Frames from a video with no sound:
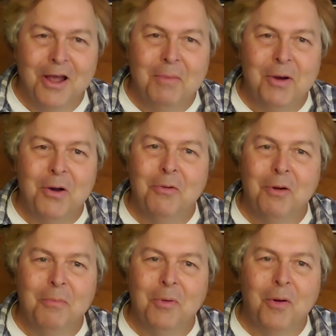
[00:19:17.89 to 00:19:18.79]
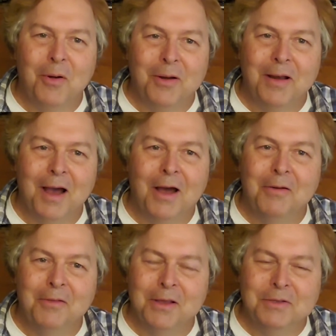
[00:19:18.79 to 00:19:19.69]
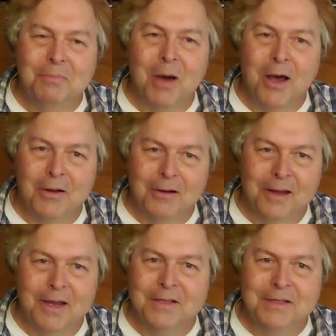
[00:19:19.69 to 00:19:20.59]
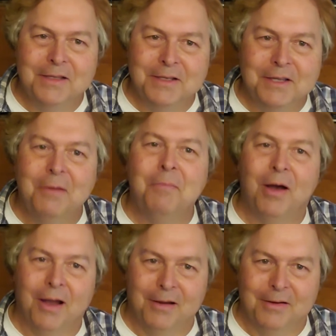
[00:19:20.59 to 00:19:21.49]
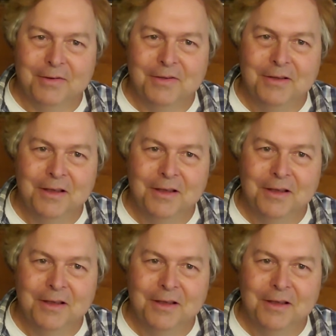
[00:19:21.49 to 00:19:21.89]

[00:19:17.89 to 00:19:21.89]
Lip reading: but who were born under these monarchies and these empires